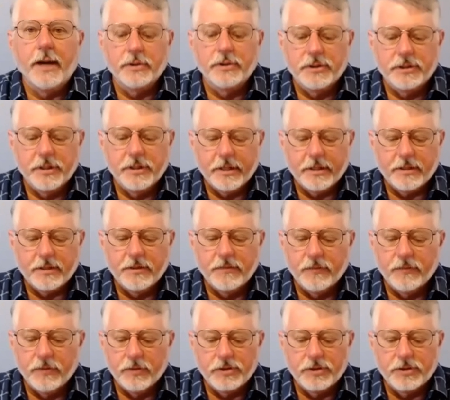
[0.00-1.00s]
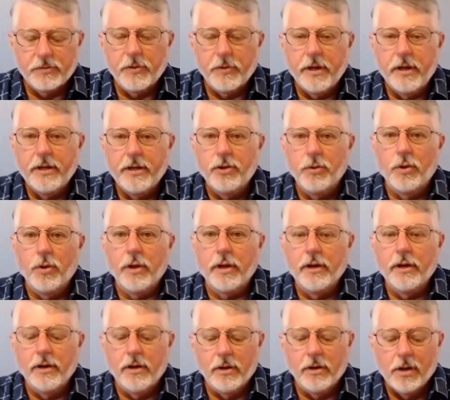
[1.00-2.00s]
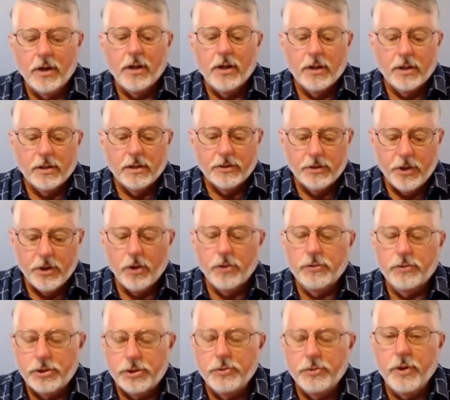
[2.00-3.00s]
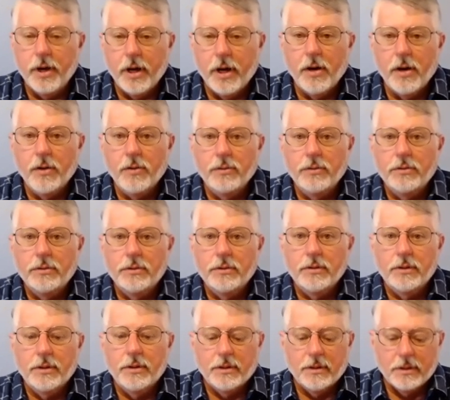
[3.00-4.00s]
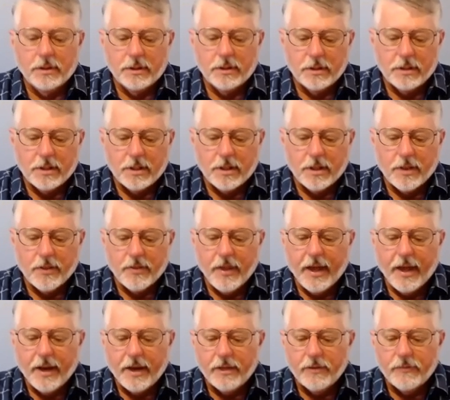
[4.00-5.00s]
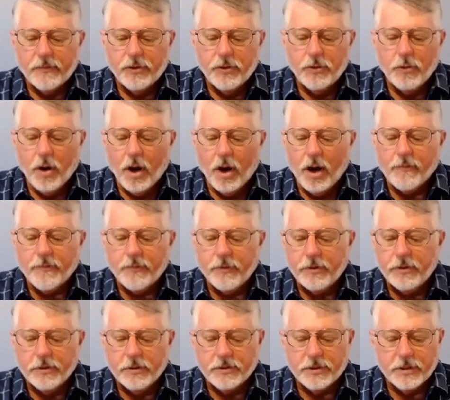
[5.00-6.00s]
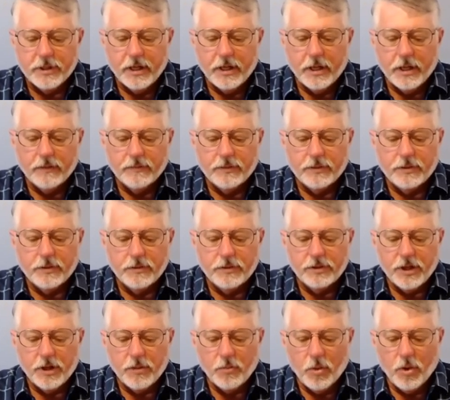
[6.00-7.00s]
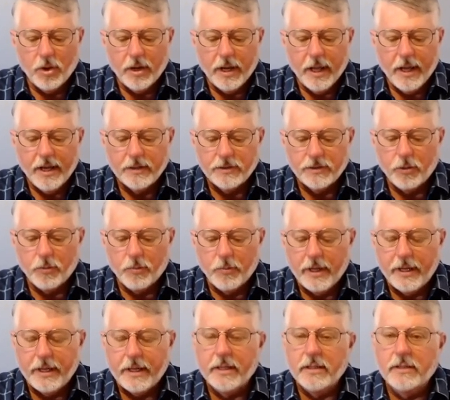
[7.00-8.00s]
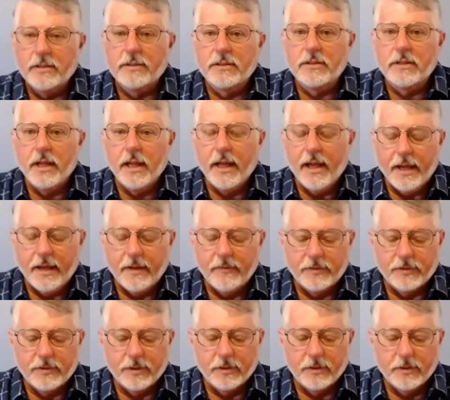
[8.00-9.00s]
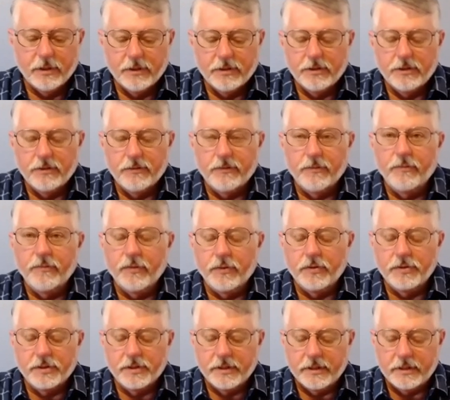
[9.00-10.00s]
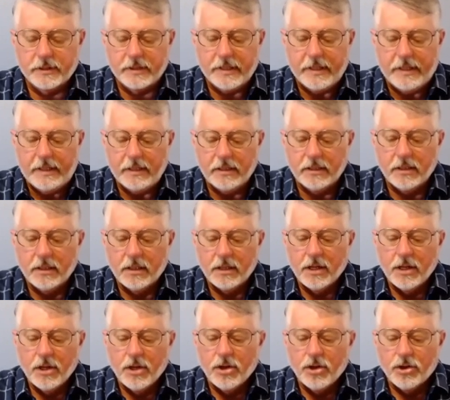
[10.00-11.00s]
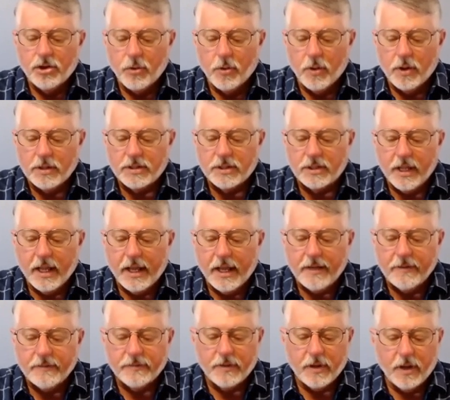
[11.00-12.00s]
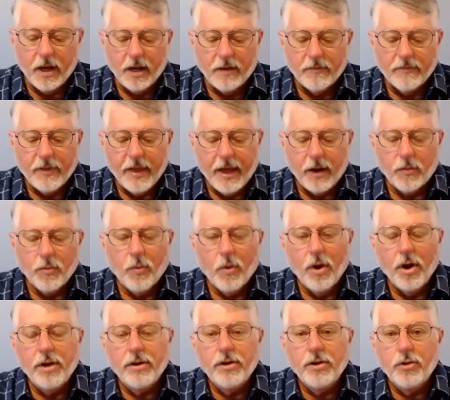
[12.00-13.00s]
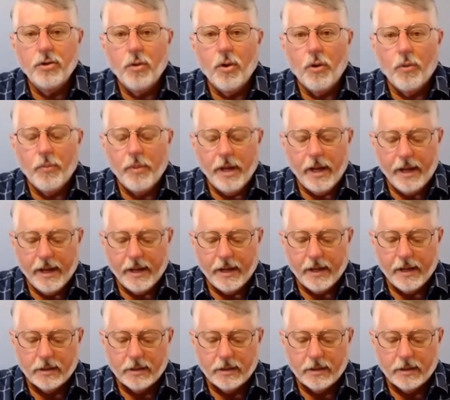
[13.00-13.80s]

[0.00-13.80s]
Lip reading: 6, in verse 3, you will hear, don't you know that if you offer yourselves to someone as obedient slaves, this is from verse 16, you are slaves of that one you obey,